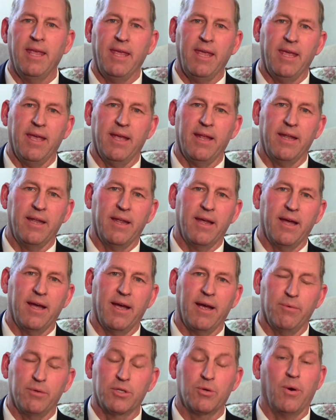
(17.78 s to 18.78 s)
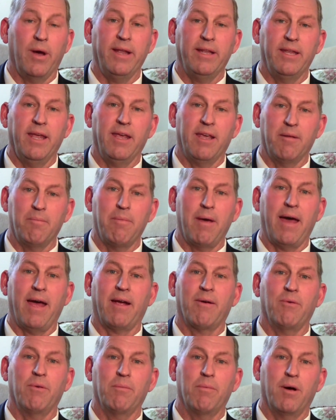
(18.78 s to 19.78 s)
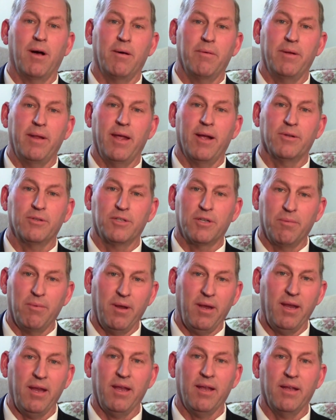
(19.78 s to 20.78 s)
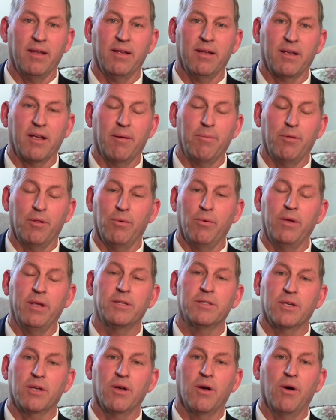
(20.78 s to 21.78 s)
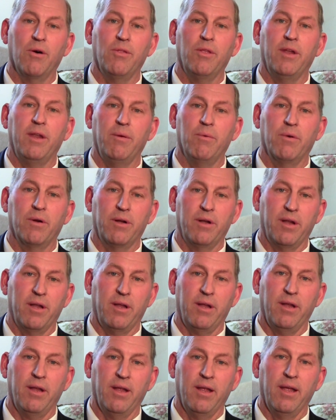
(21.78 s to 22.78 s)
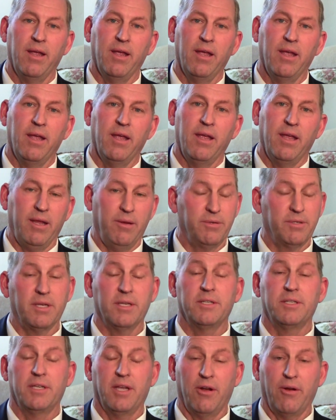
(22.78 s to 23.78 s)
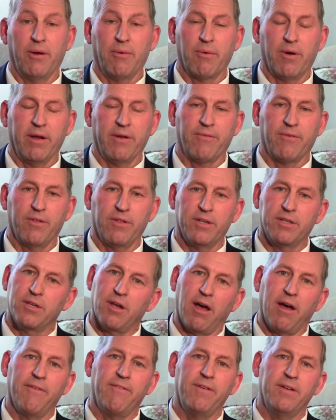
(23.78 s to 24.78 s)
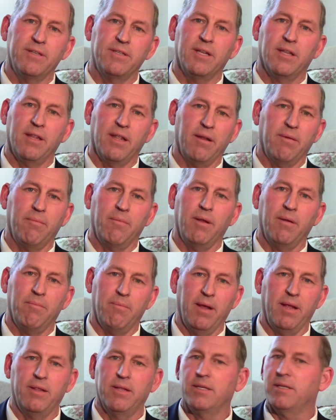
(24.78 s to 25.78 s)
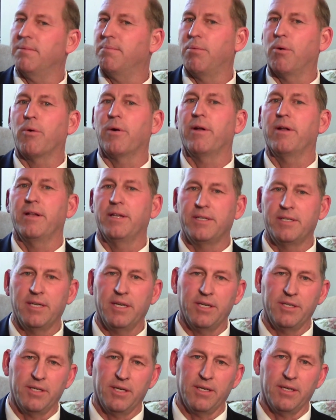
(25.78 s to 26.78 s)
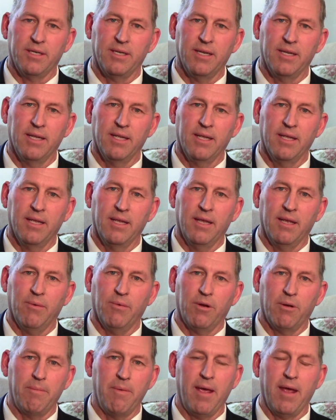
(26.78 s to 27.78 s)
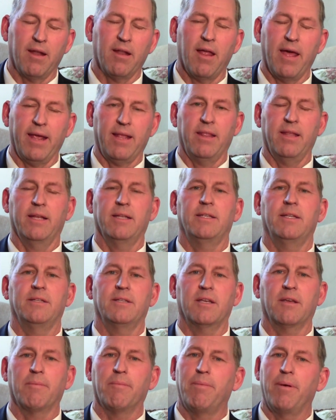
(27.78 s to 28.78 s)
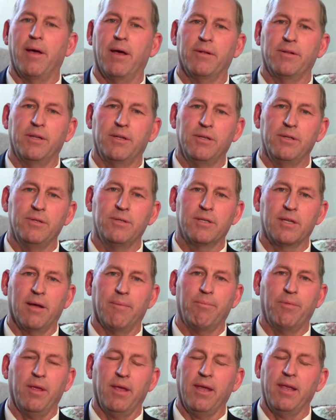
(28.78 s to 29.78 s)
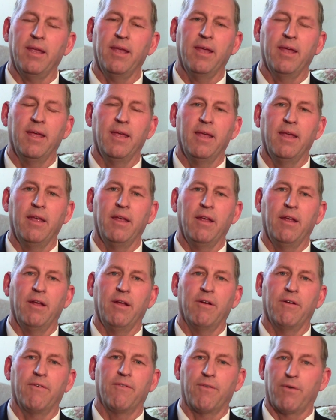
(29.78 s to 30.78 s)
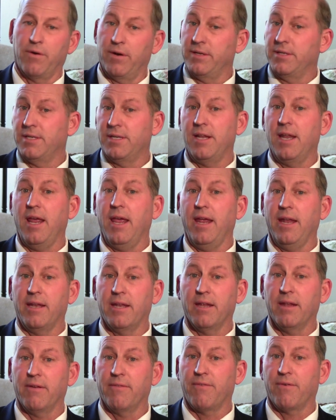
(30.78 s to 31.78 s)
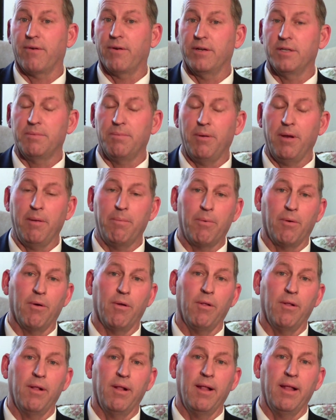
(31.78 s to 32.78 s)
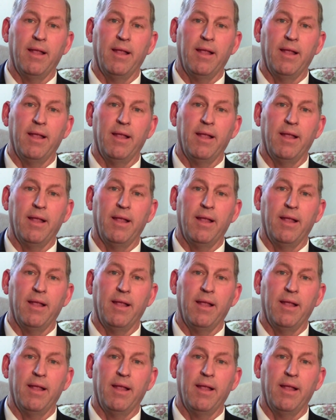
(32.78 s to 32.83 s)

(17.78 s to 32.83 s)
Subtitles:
And I was quite taken back when Bob announced to me a couple of weeks ago that he was considering running for this office, and then made this important decision. When a man like this is compelled to do something for his state and for his people,